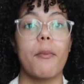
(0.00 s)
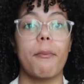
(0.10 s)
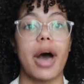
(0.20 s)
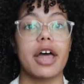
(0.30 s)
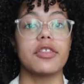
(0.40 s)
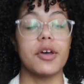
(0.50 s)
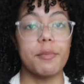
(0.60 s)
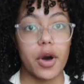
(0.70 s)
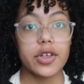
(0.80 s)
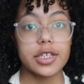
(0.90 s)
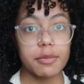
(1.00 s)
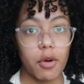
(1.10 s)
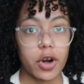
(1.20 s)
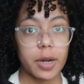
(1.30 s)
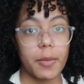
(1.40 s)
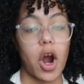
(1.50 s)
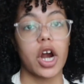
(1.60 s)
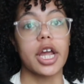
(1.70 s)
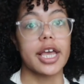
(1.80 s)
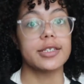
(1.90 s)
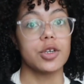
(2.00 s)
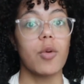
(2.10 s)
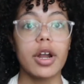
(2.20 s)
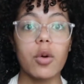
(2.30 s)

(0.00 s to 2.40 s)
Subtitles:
But the most important part is you want